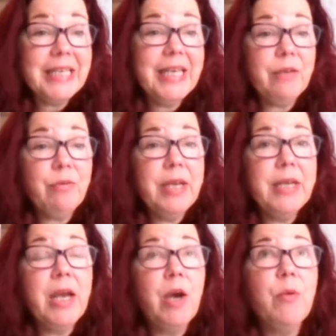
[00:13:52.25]
kick right
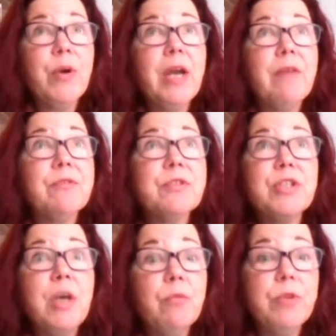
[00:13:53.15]
now where I have, for
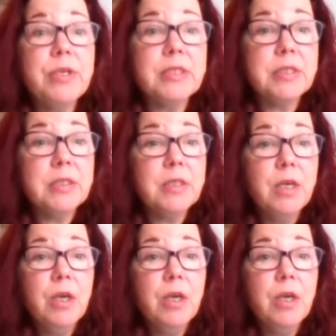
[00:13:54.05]
some reason,